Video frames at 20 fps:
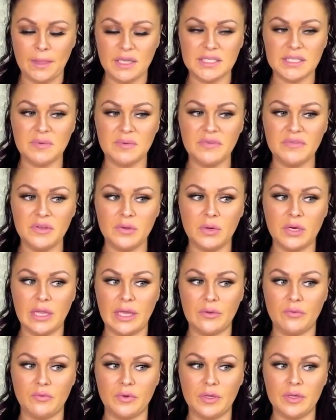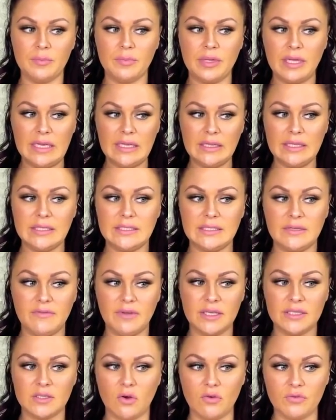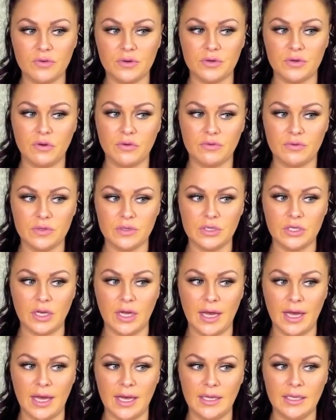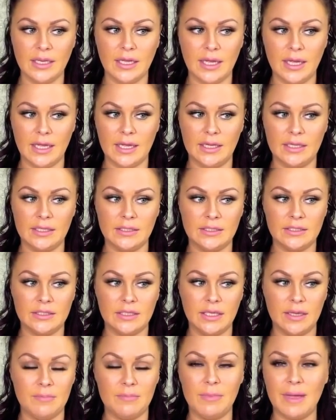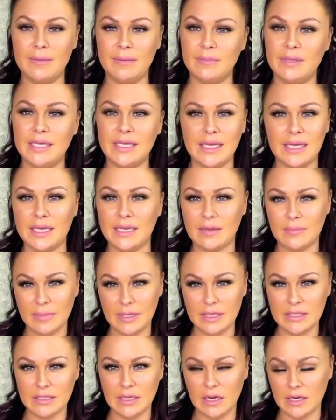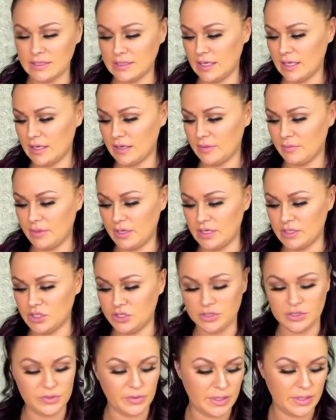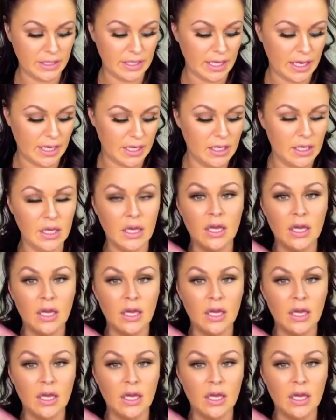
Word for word: Some of you are like replaying these events over and over in your head and it may be getting a bit toxic because you're doing that.